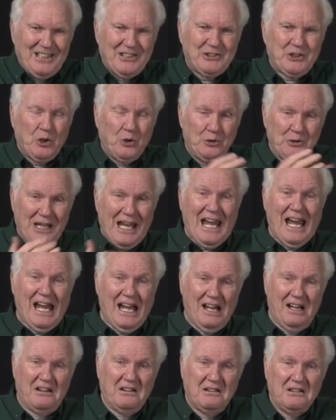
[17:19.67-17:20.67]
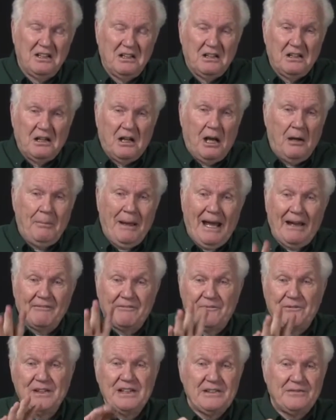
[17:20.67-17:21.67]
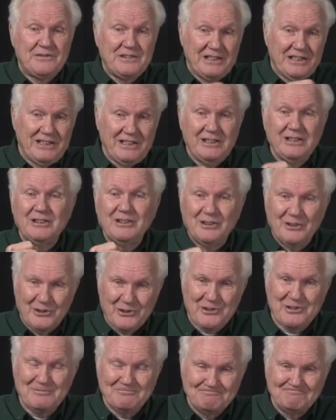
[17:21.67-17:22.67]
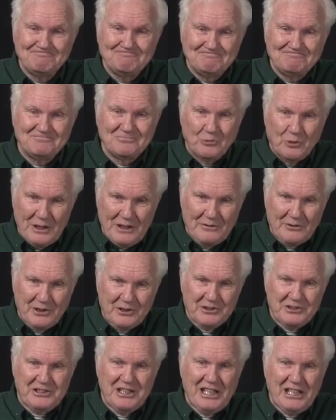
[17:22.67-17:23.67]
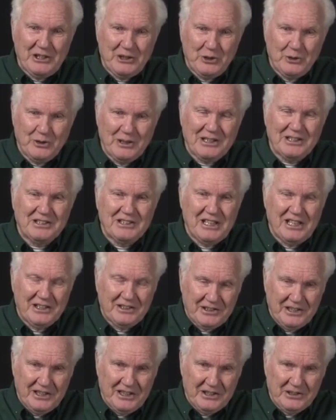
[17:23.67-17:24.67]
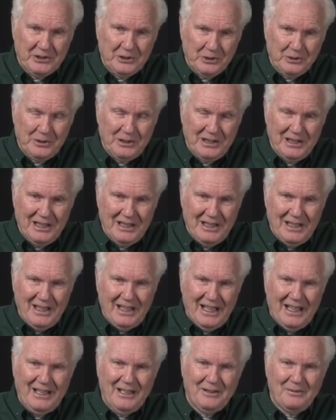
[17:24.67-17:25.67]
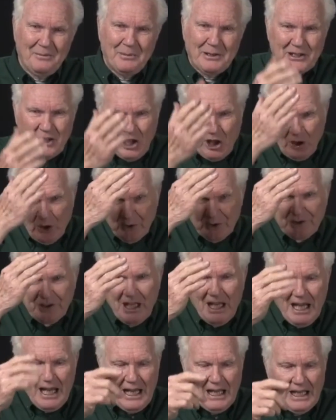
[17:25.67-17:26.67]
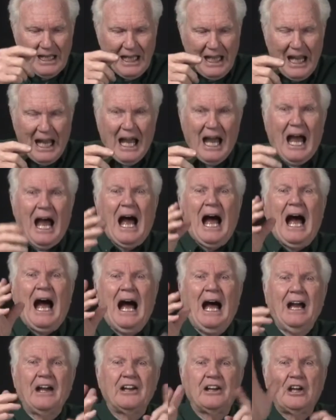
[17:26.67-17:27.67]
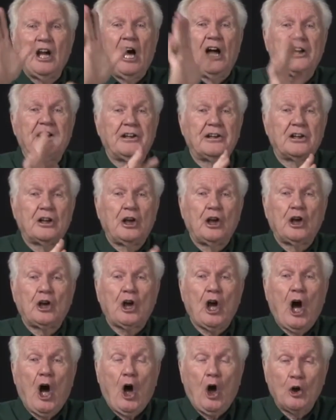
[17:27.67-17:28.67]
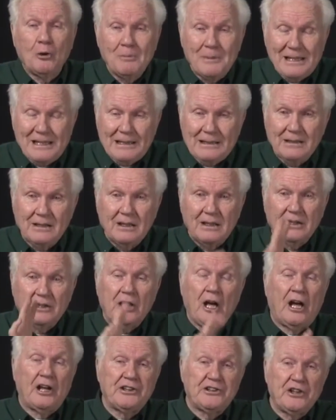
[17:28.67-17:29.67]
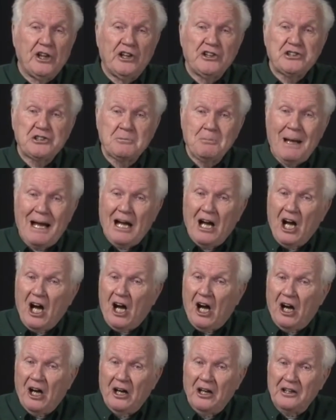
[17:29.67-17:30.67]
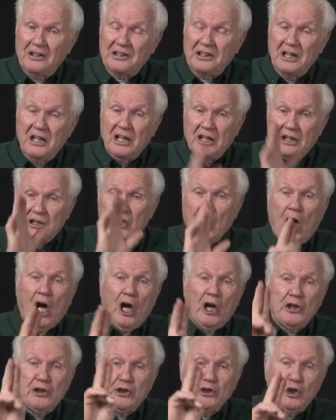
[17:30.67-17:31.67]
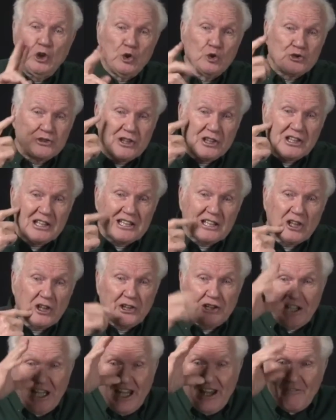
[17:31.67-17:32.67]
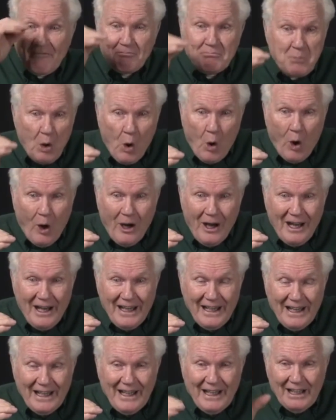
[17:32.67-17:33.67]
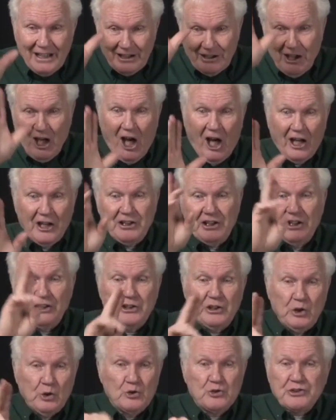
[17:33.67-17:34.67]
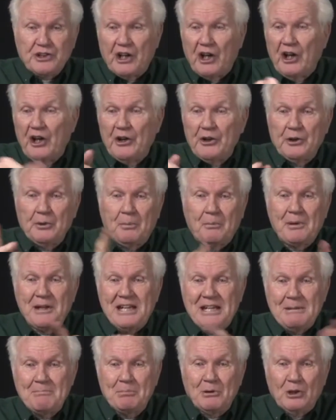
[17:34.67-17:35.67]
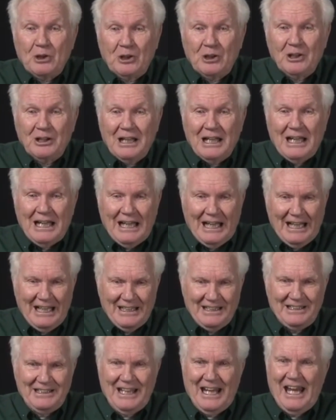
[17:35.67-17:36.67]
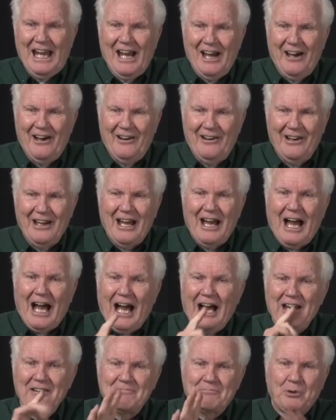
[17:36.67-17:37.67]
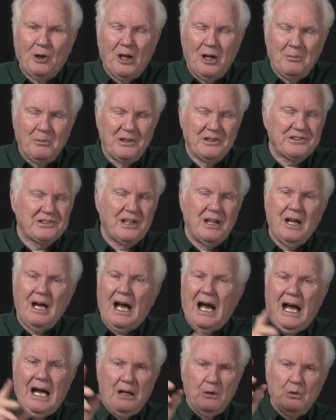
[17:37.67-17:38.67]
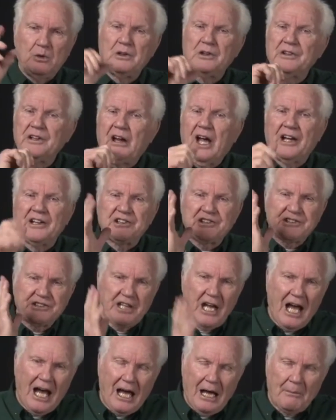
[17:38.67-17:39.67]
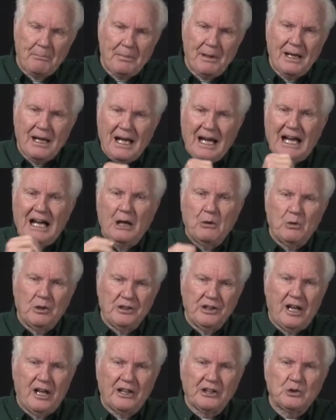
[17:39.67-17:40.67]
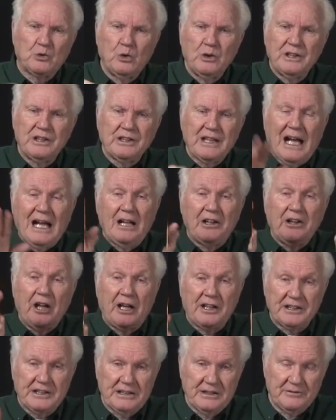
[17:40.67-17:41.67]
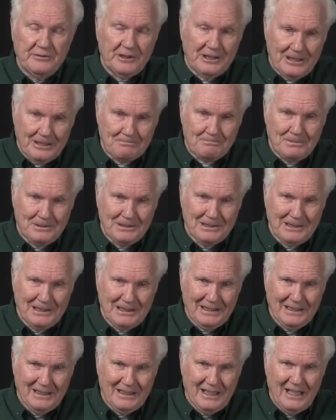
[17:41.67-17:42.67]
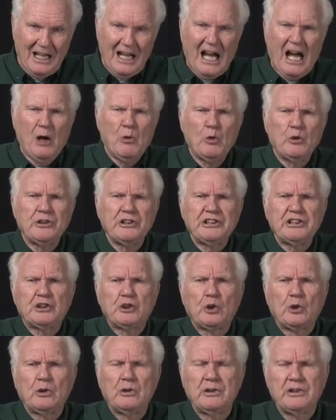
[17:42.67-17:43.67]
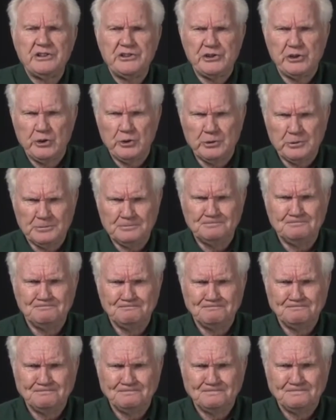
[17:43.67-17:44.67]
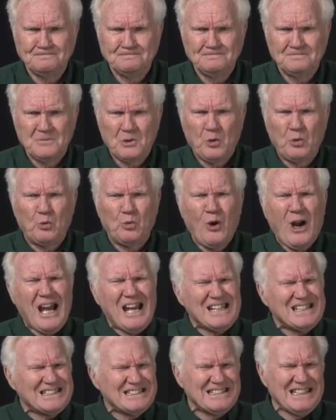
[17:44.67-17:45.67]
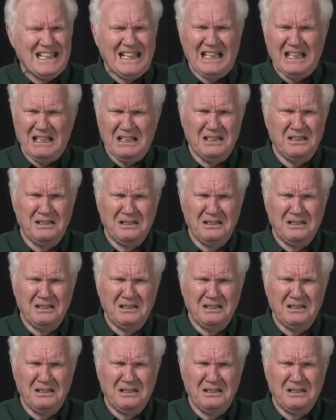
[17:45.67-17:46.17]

So now, about 50 years, we've continued and continued uh, because I, God called me, God touched my heart, God used a little deaf boy, God used other people, and now I promise I will not stop. I will not quit. I'll not give up. I want to encourage you right now.